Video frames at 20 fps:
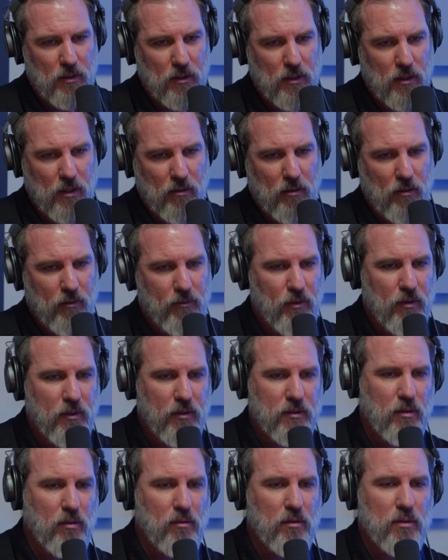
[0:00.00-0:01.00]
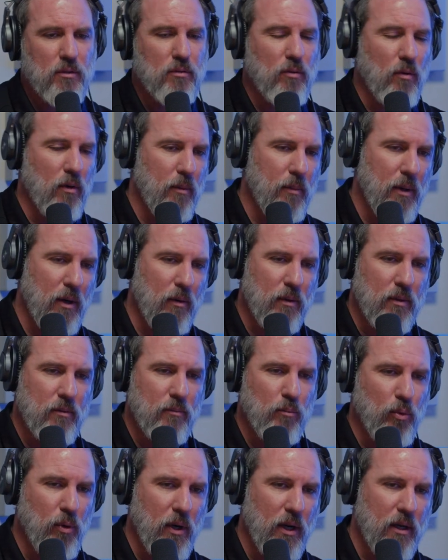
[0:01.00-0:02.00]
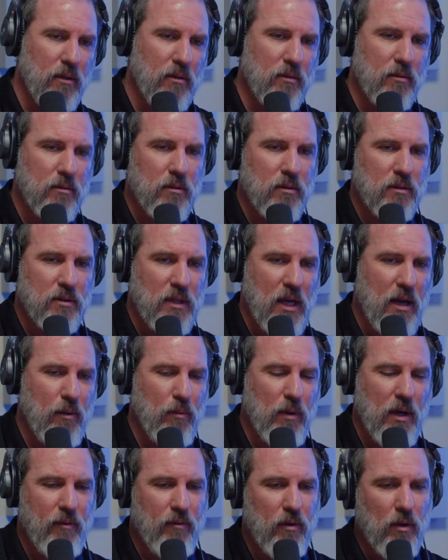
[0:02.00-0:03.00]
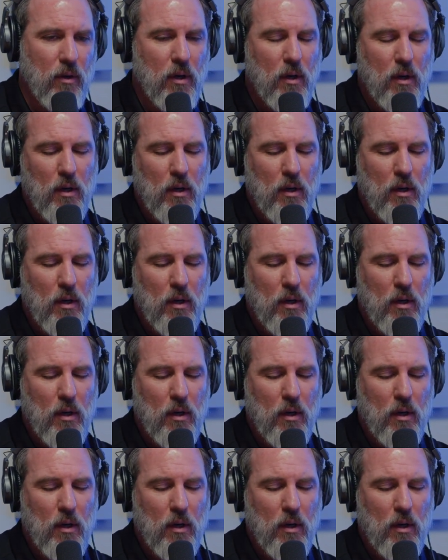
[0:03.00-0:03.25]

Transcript: And I don't know if you guys heard the story about when Brent and Zach, whatever.